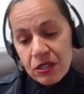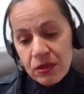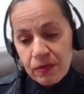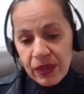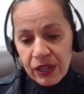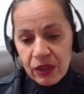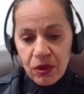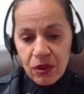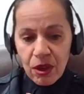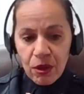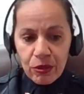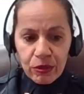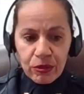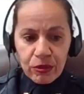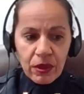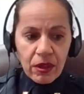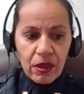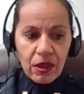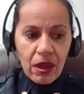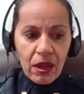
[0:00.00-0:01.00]
to mental health
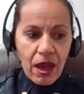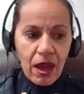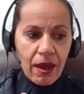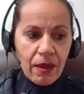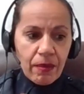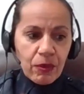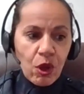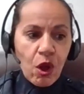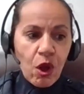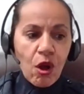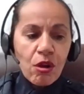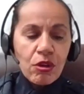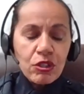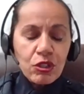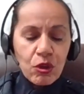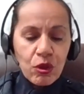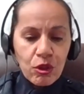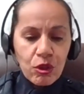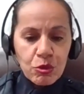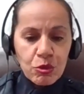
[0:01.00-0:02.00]

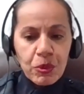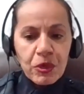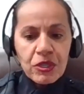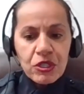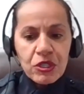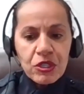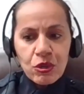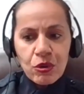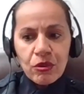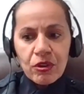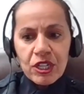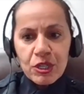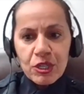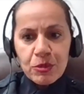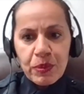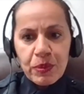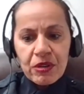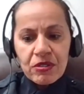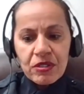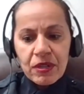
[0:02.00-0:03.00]
calls, or those persons who are
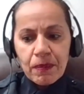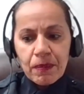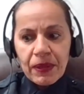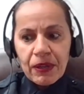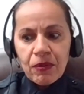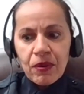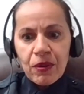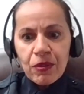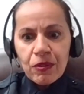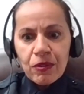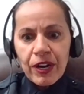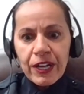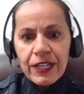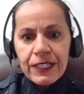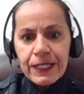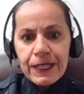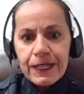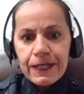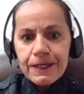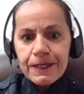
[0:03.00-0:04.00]
experiencing mental health
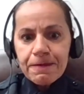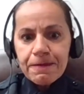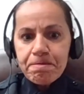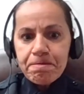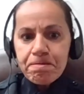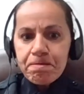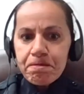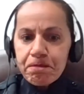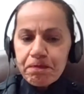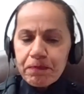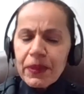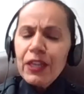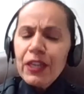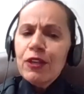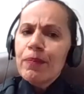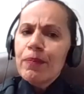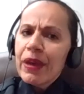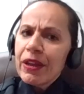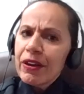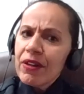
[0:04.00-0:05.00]
crises.
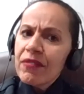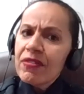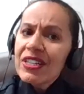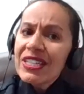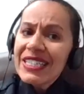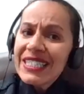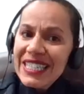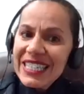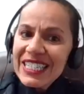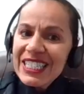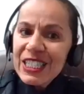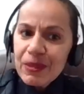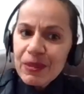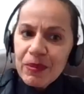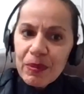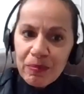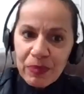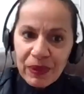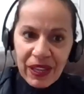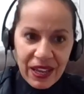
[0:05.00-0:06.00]
You better have the system
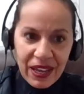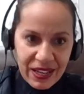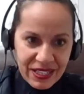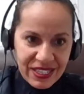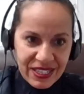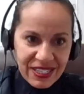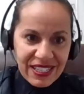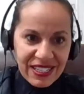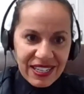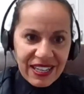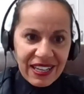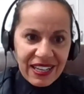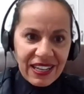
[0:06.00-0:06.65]
in place.